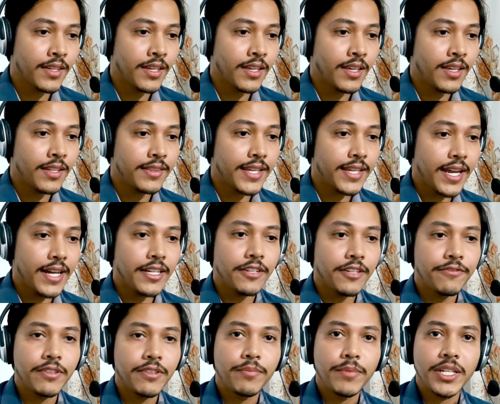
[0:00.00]
That
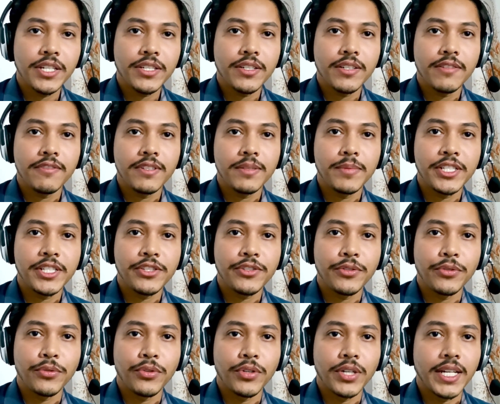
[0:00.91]
information will be
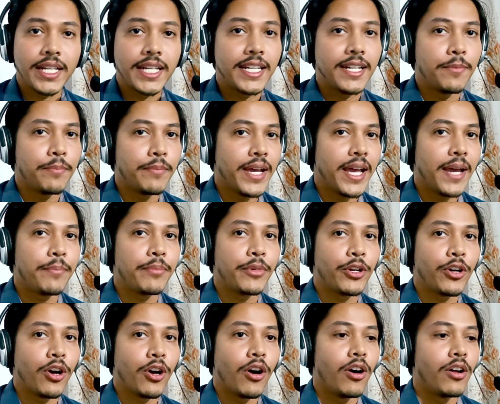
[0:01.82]
stored in a map
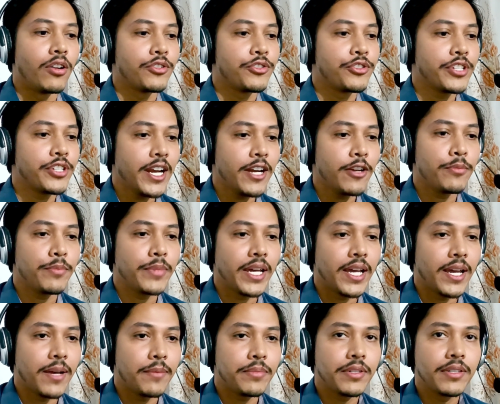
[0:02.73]
called shadow
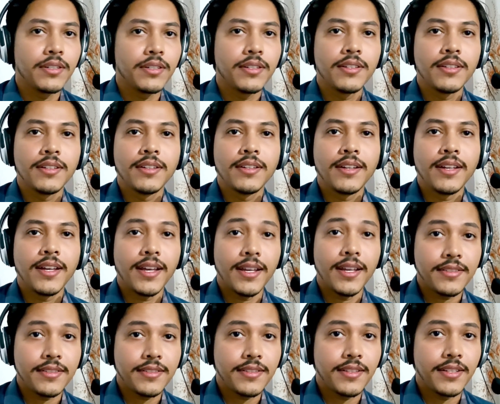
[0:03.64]
map,
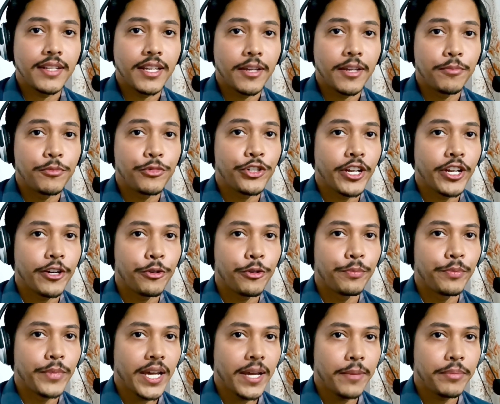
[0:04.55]
hence the name shadow
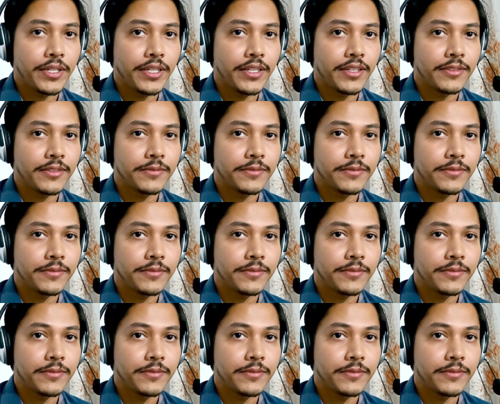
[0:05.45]
mapping.